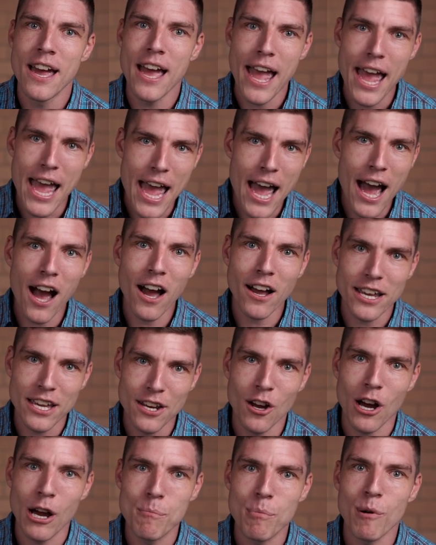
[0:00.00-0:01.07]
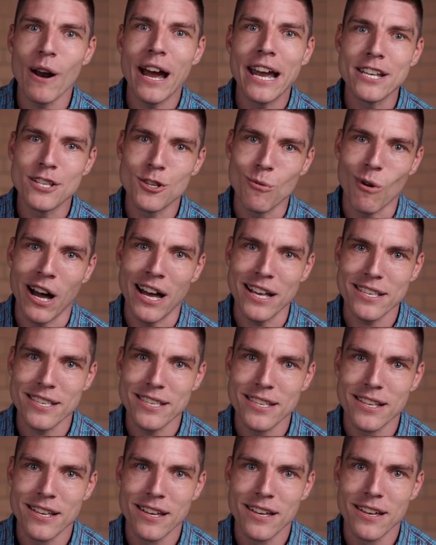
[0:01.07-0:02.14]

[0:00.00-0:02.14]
how can I pray to us?